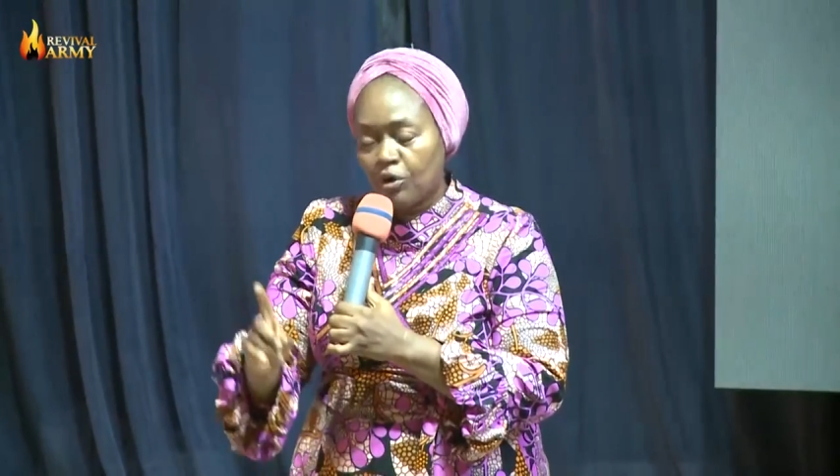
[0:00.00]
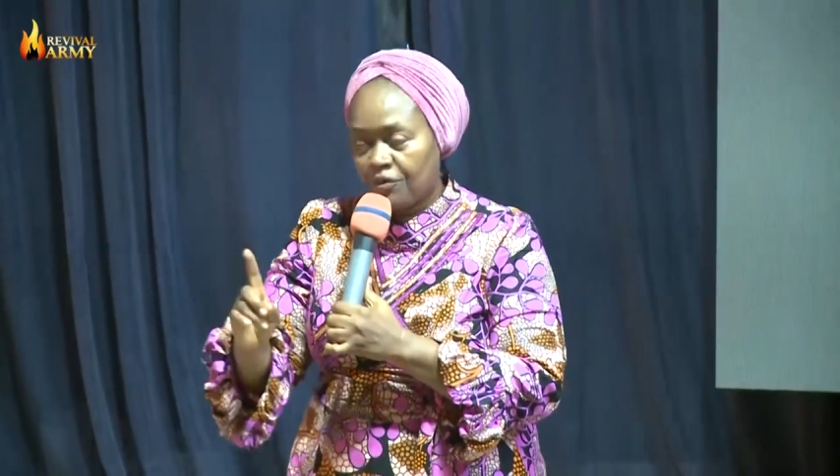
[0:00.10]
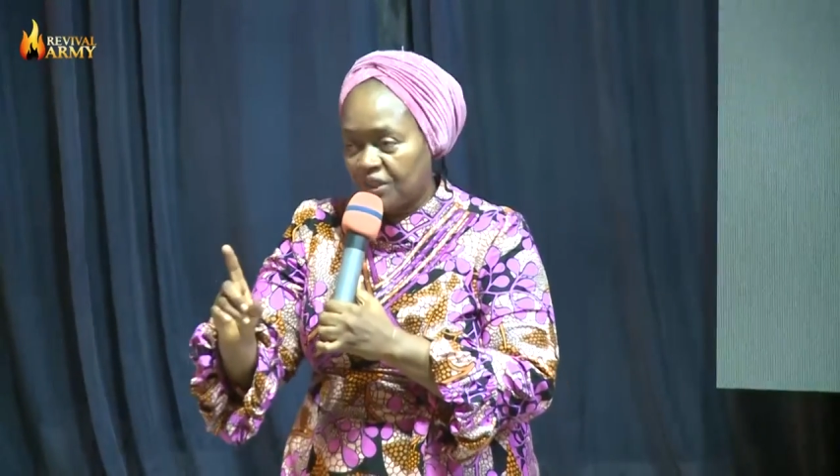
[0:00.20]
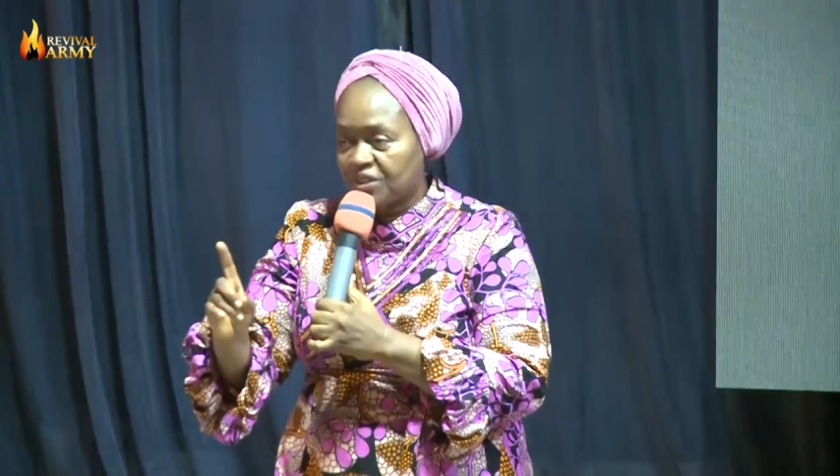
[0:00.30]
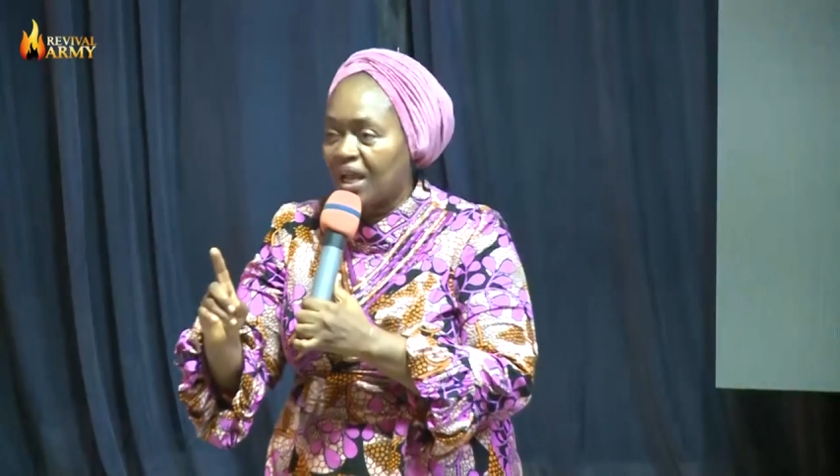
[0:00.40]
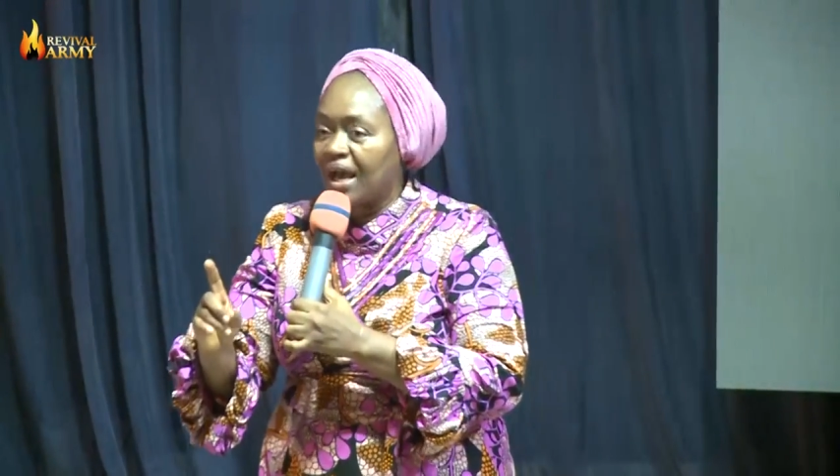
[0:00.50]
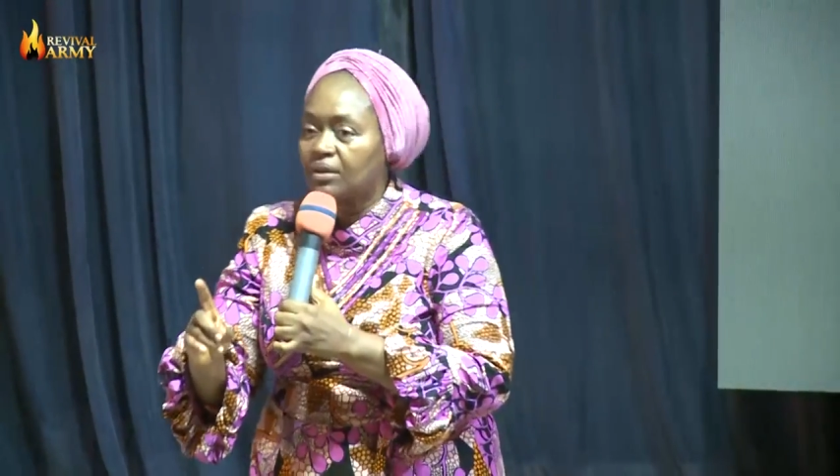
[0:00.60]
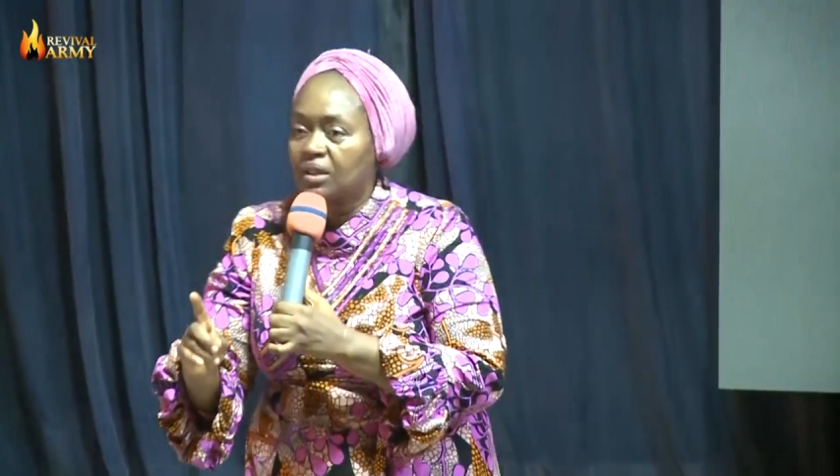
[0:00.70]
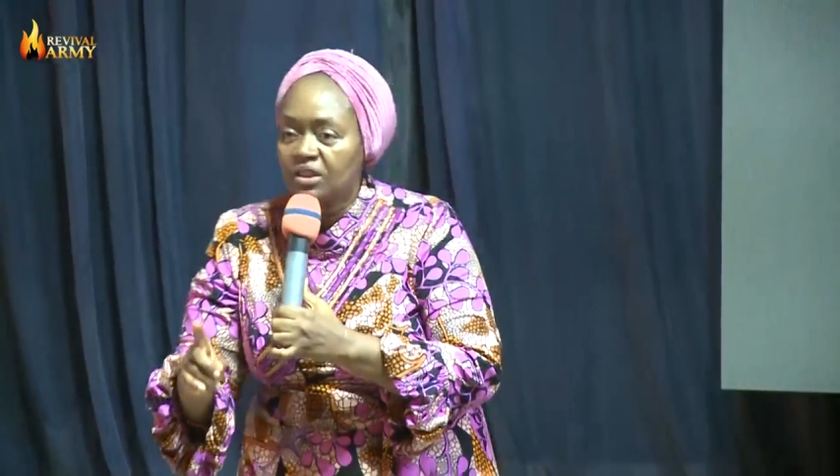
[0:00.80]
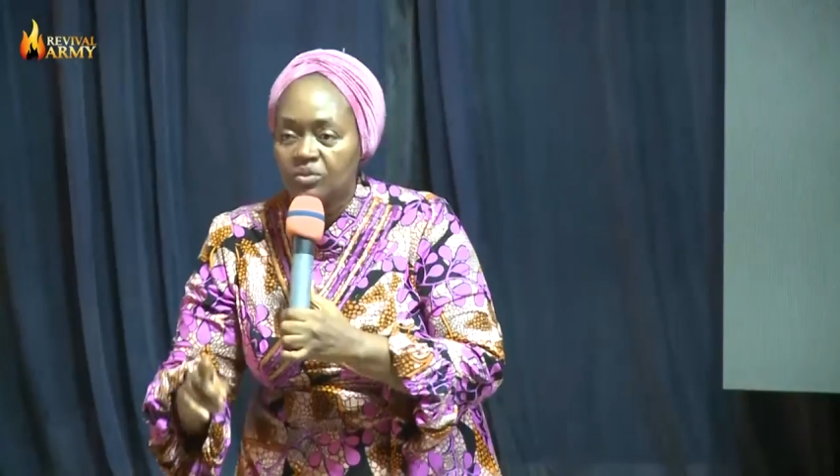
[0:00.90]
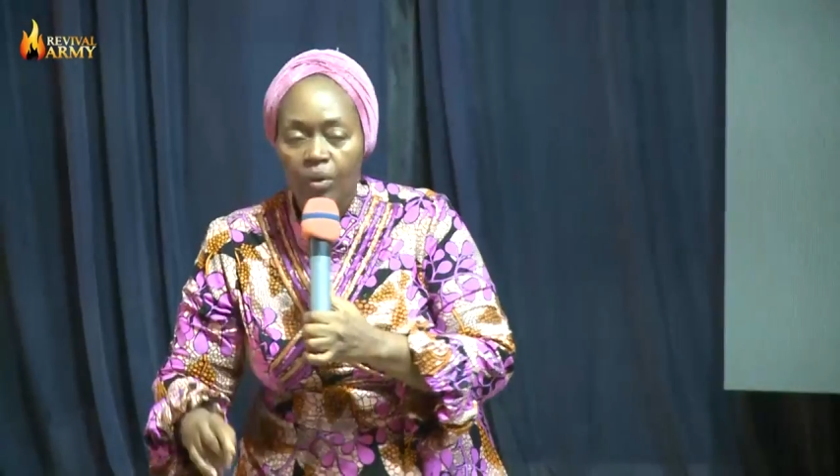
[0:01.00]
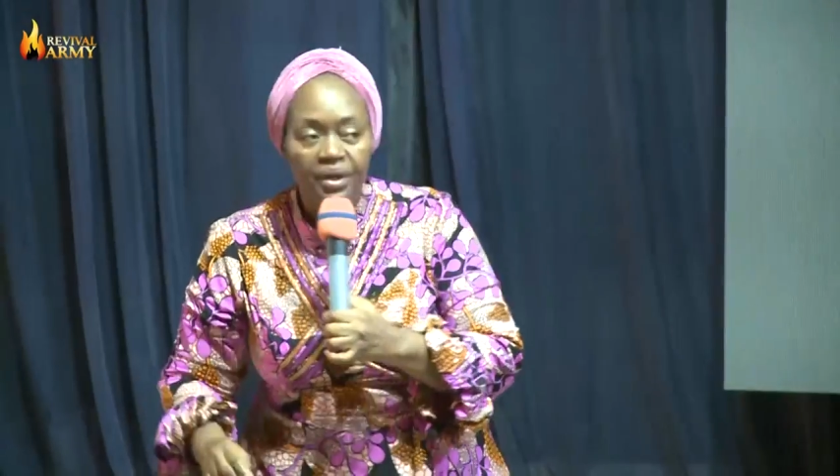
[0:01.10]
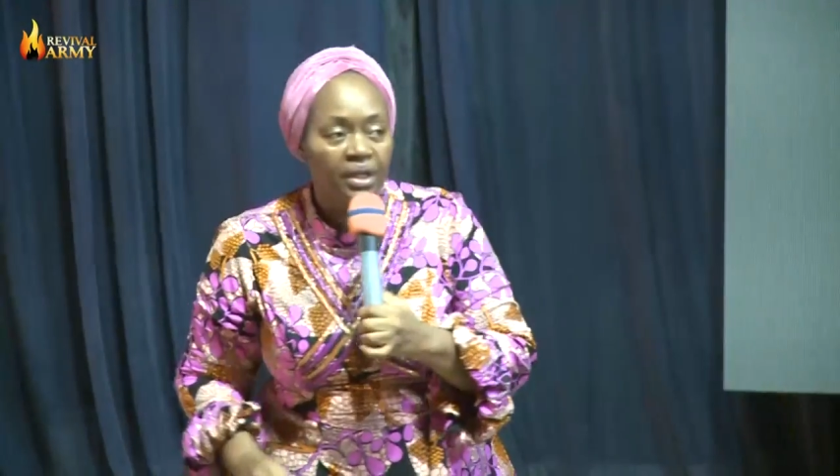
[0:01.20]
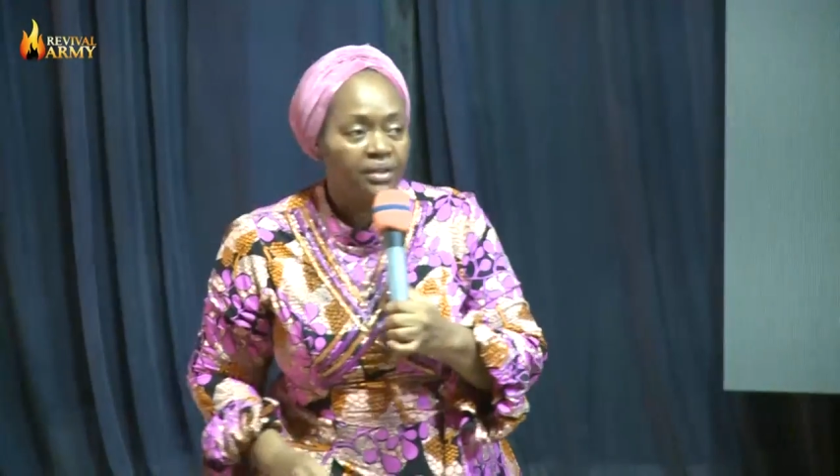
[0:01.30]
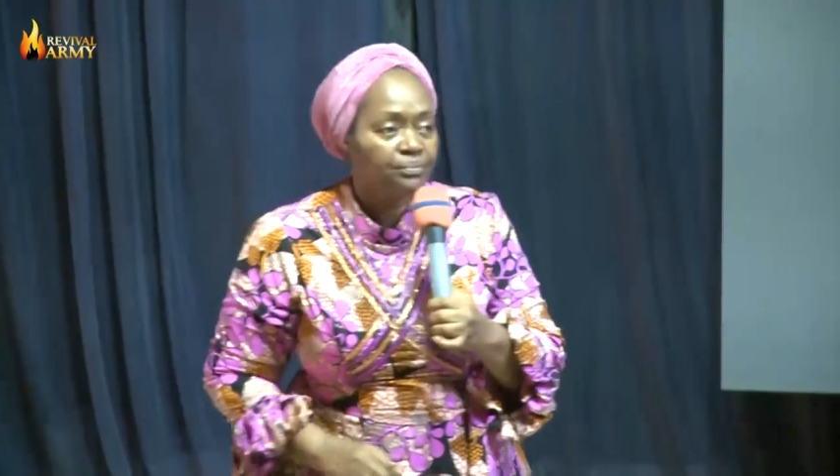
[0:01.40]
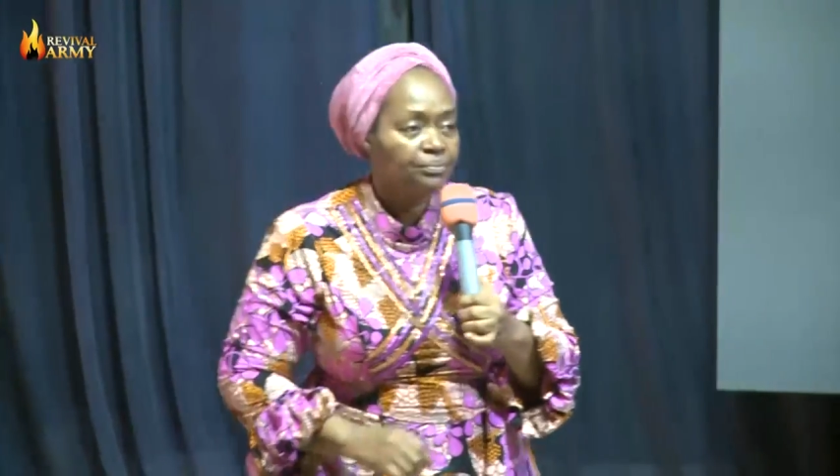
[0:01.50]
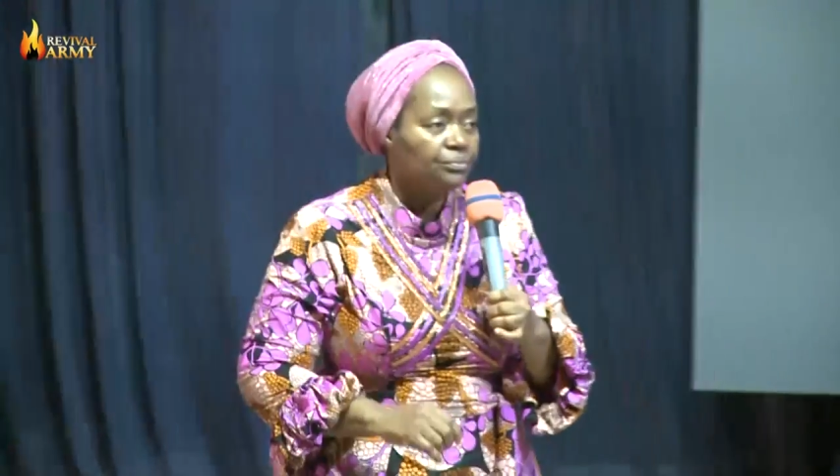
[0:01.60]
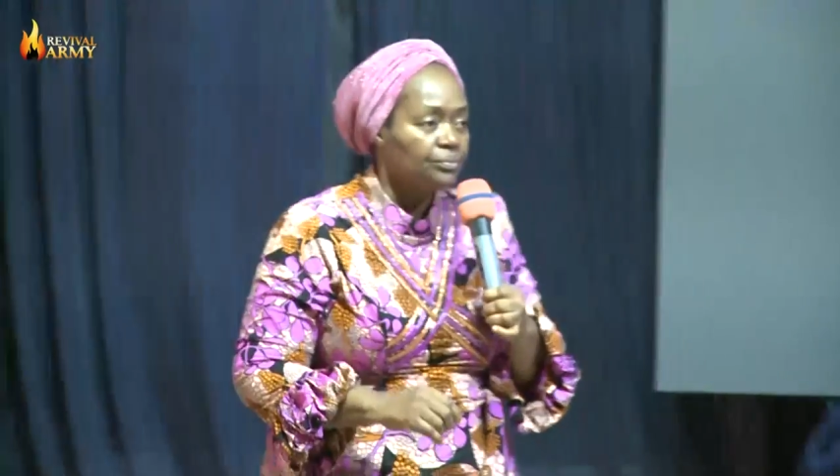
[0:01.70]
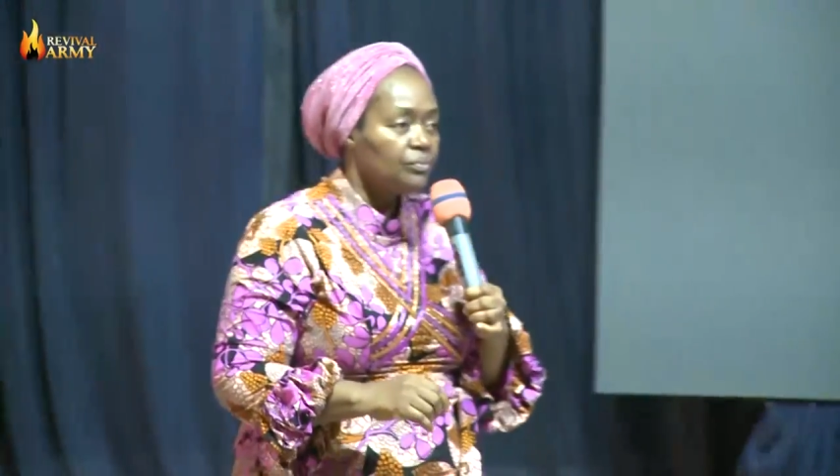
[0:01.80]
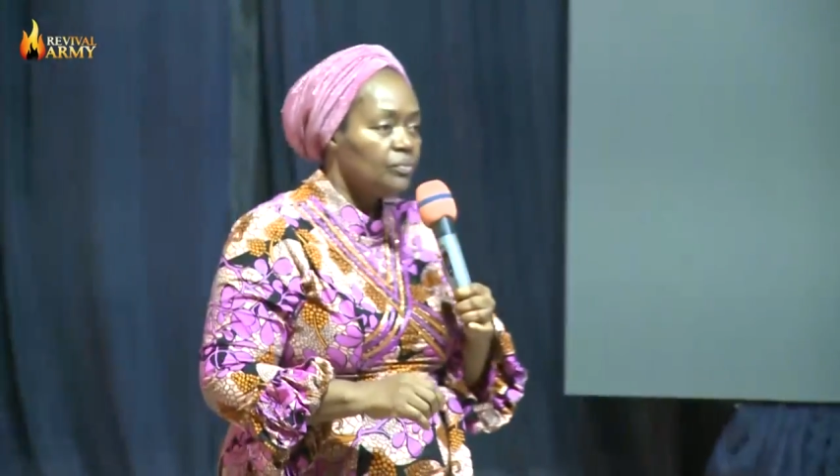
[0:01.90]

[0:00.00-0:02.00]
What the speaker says: I prophesied this morning,